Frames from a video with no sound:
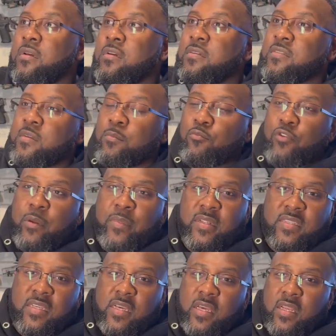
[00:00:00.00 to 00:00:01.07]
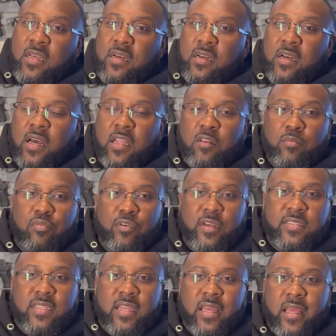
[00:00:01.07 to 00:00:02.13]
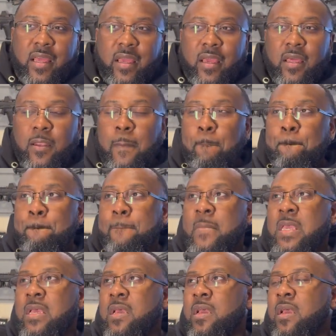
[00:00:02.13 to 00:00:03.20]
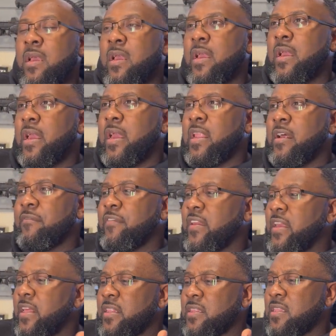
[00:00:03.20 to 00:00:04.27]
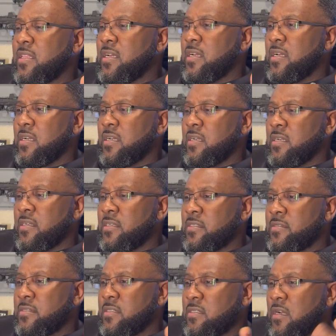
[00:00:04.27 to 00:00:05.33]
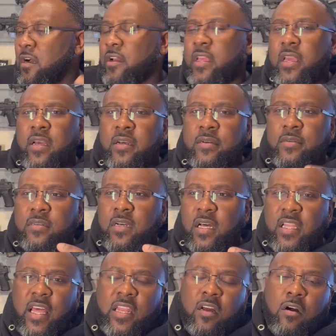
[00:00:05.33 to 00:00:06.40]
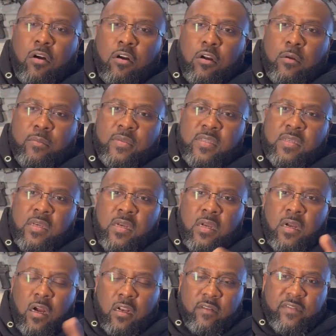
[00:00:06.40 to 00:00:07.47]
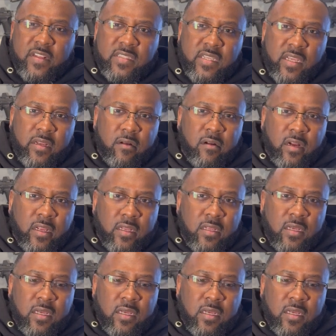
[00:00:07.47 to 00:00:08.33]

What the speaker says: some Remington hollow points that I had. And I forget Atlanta Arms, 115 grain.